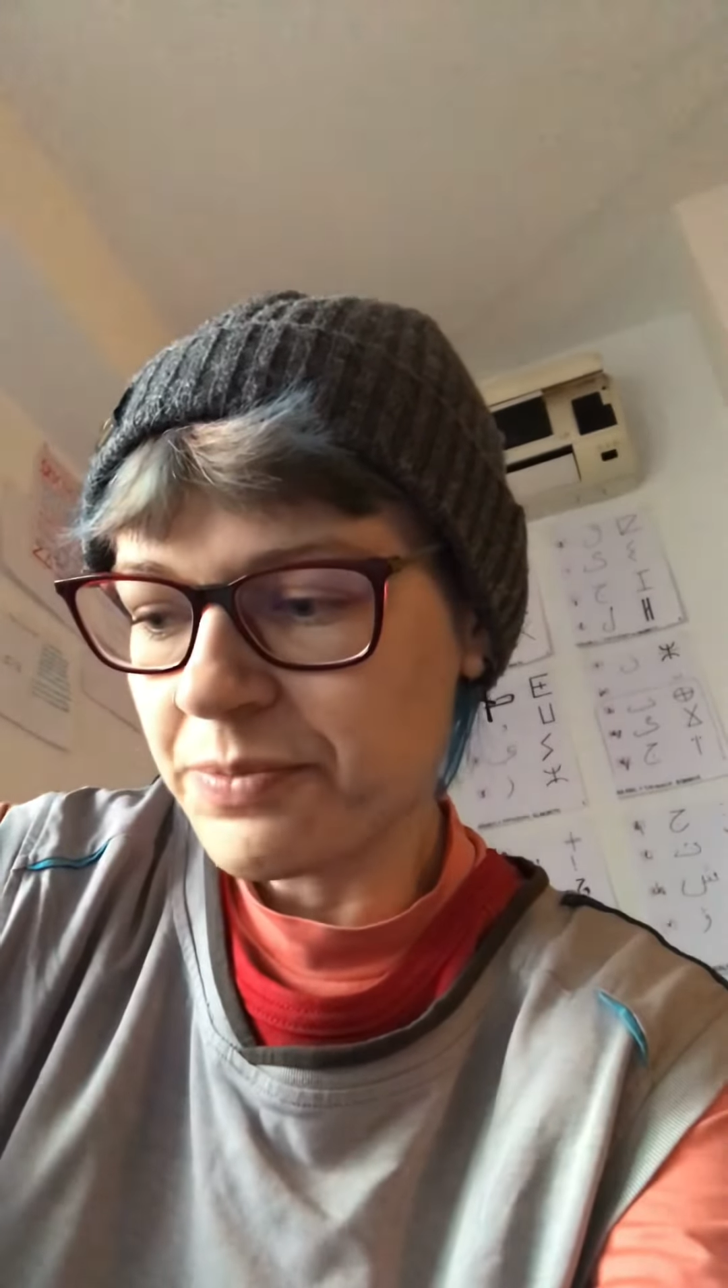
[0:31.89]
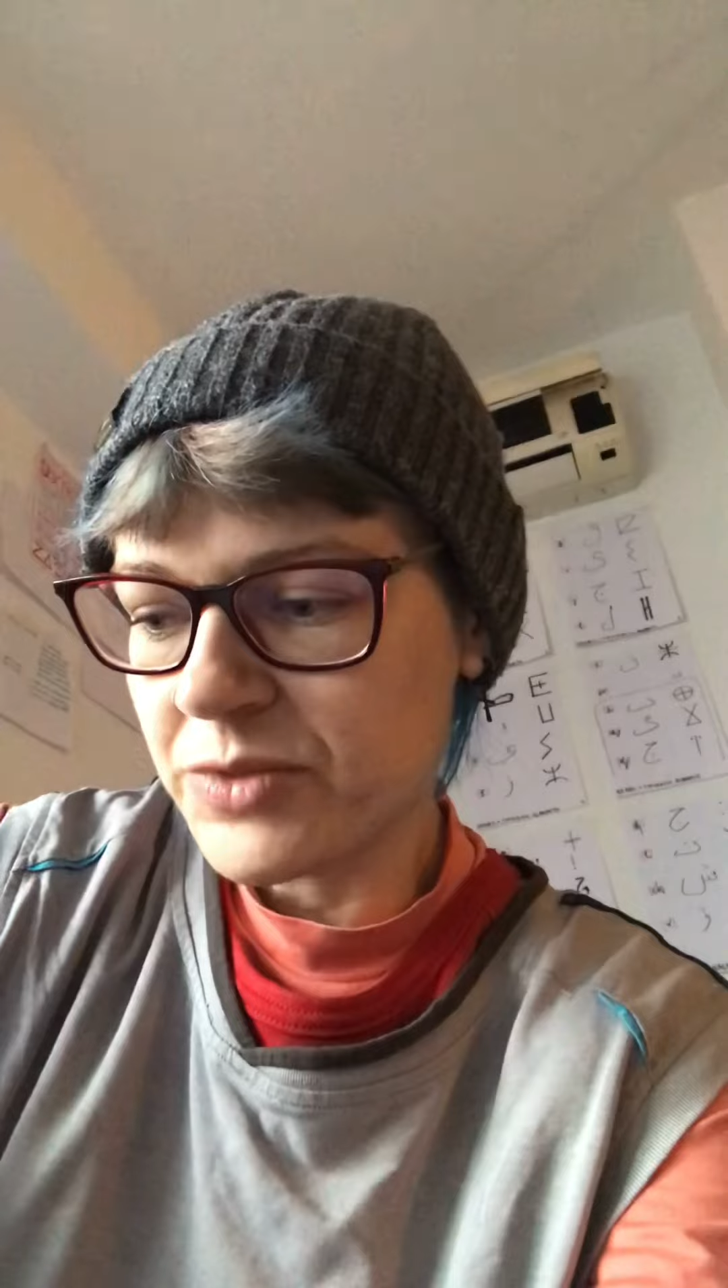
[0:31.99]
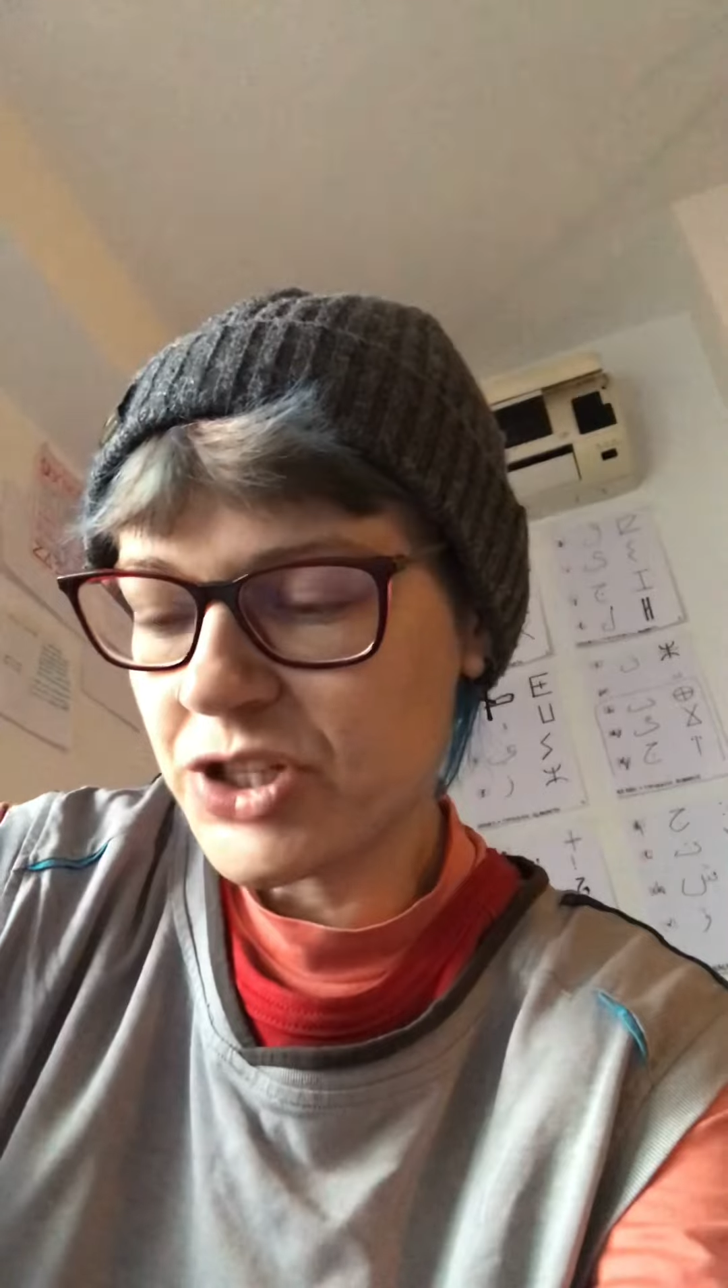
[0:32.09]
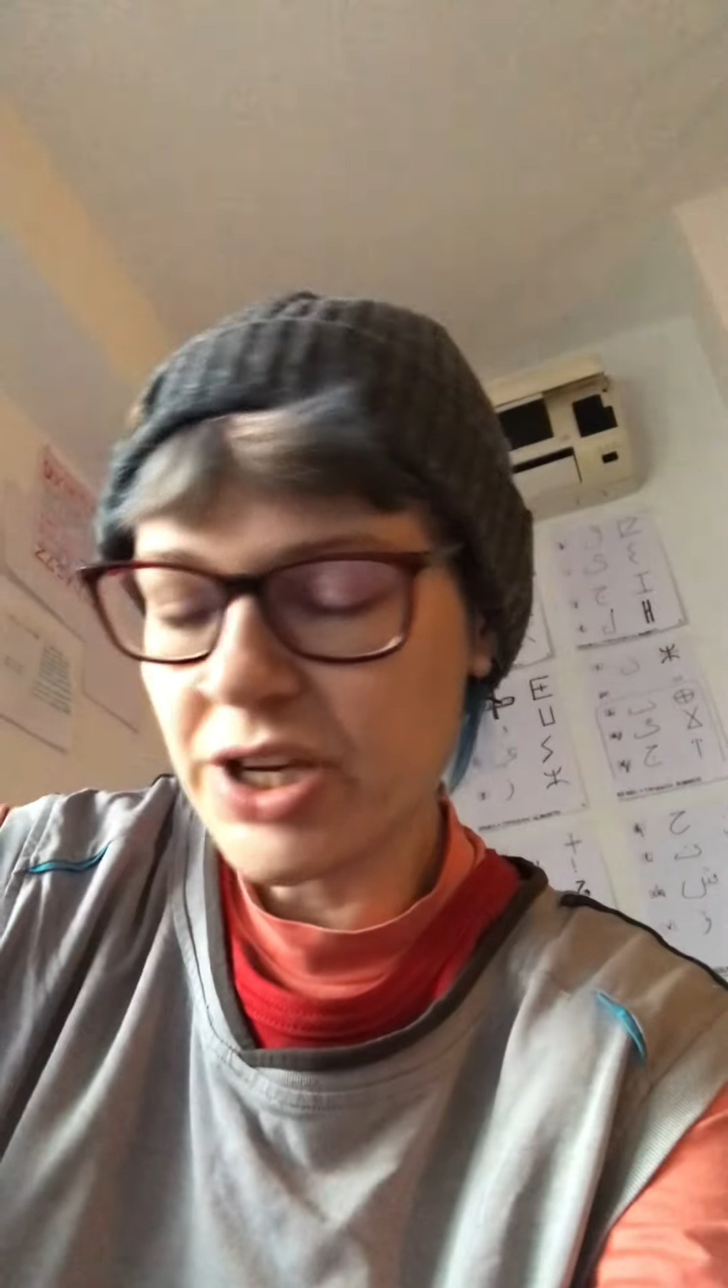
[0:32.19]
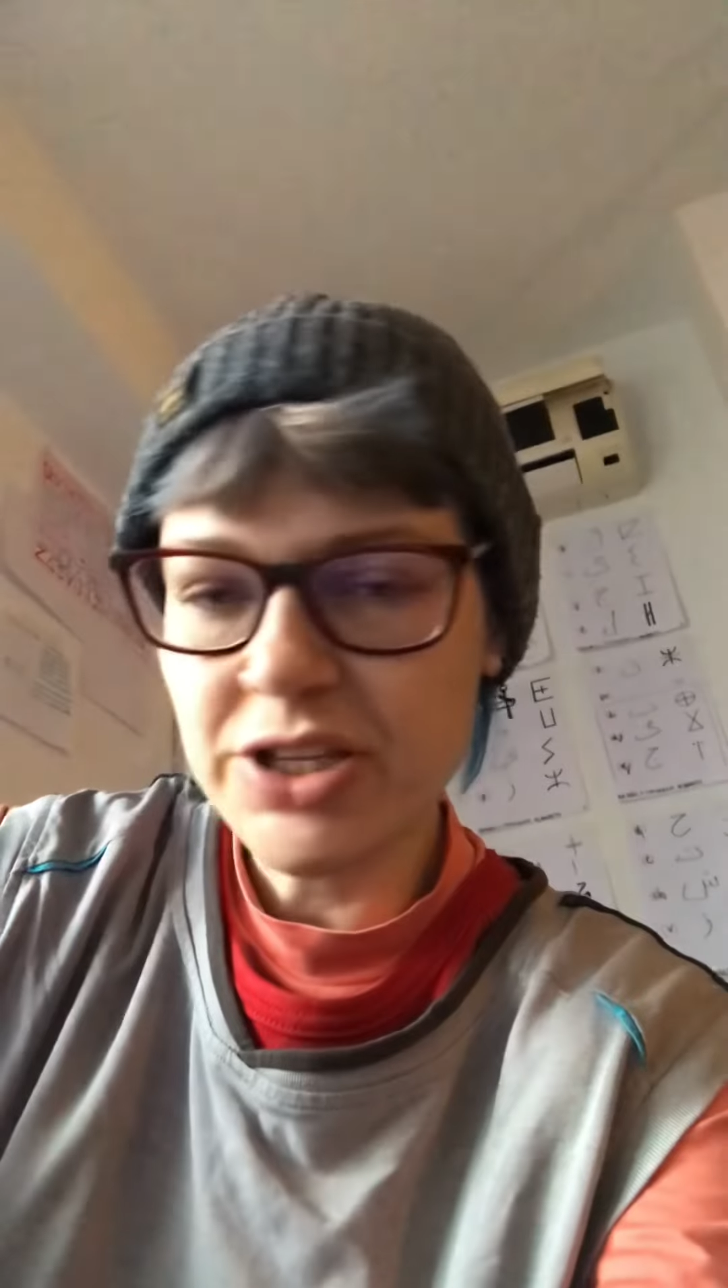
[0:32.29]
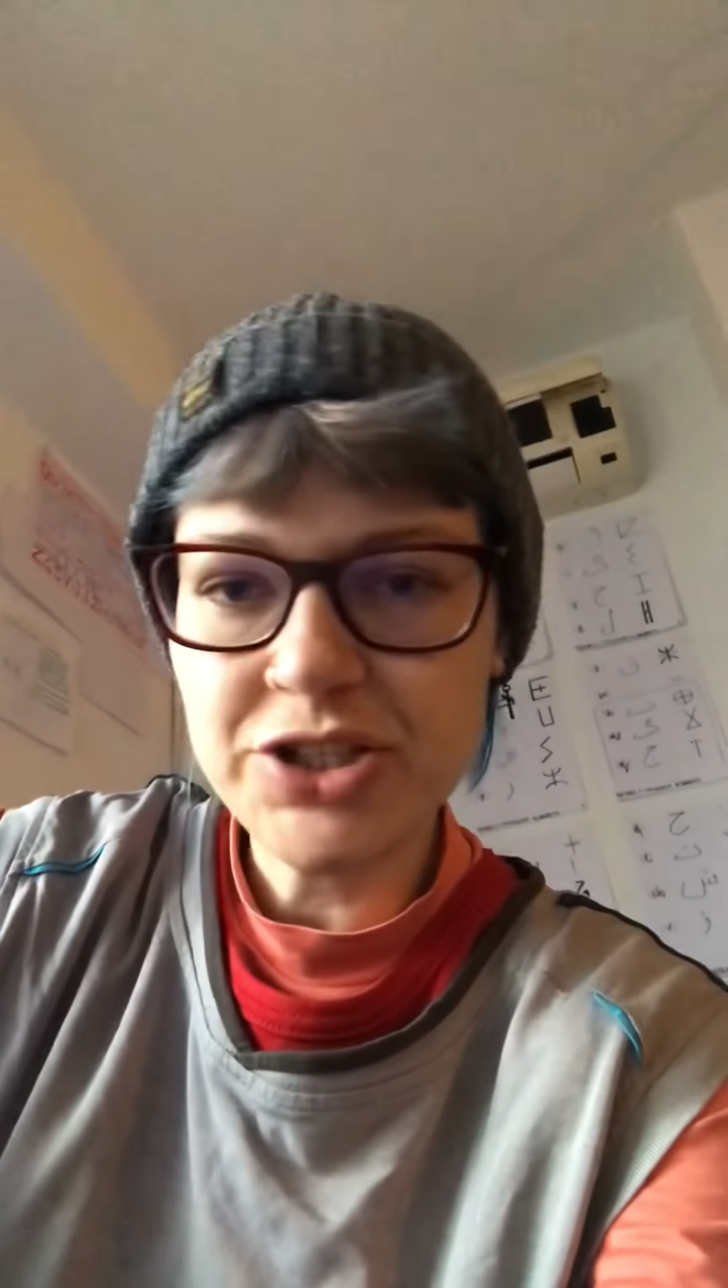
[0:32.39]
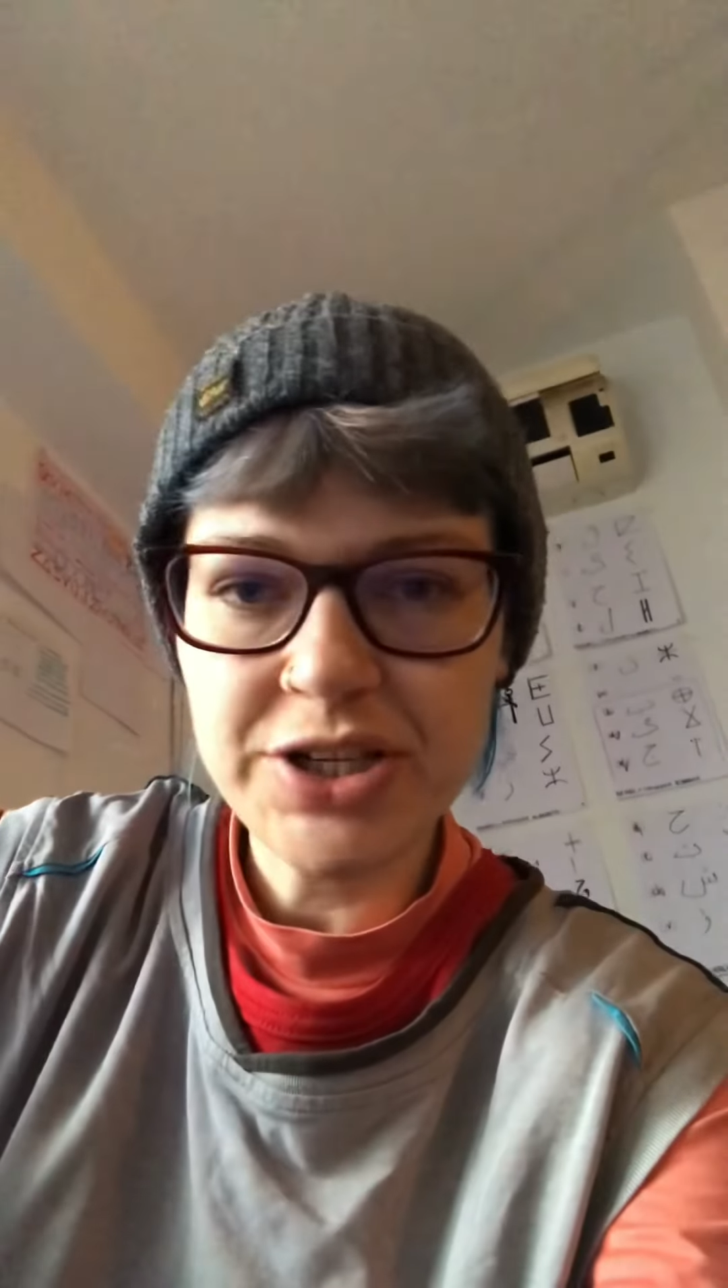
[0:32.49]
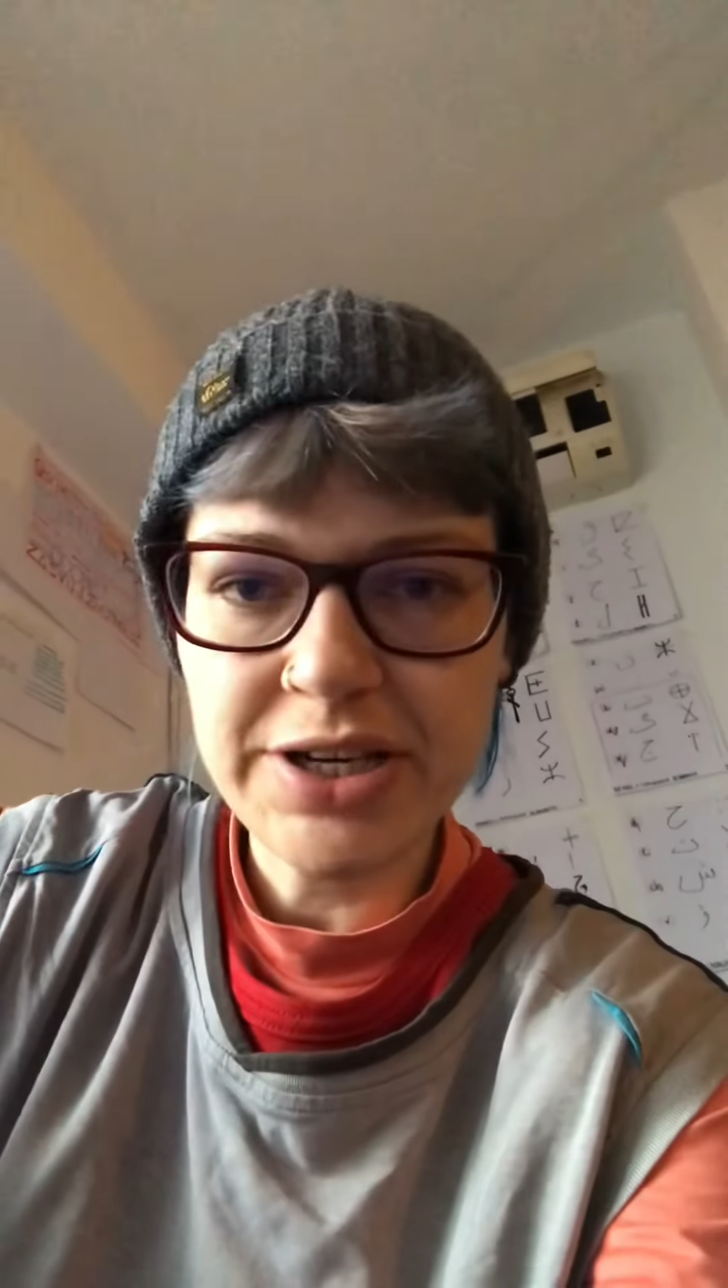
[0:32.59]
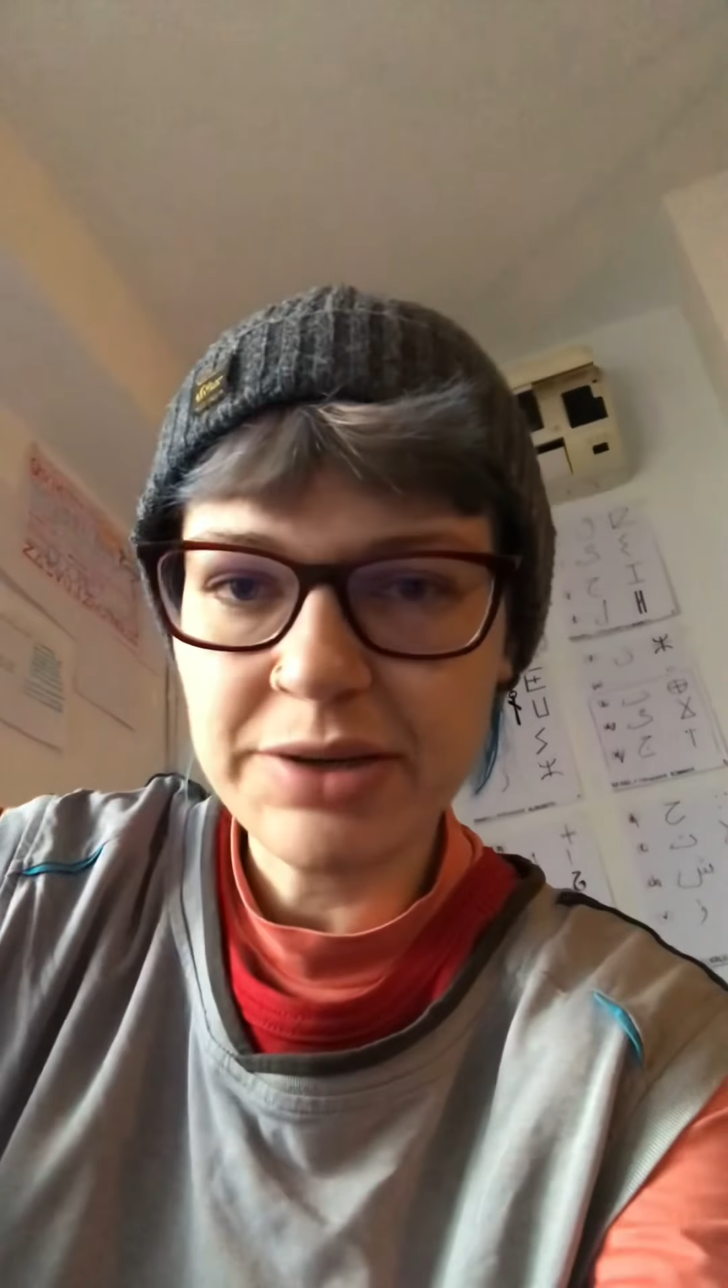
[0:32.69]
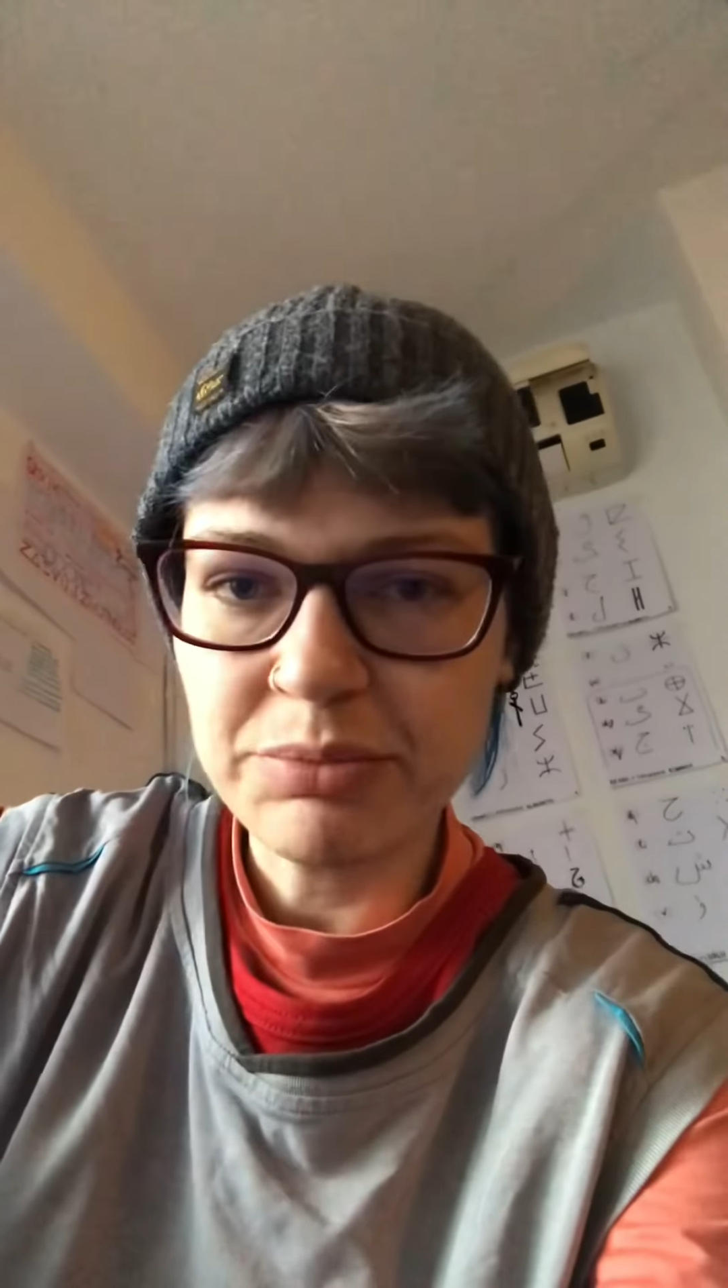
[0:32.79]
changing,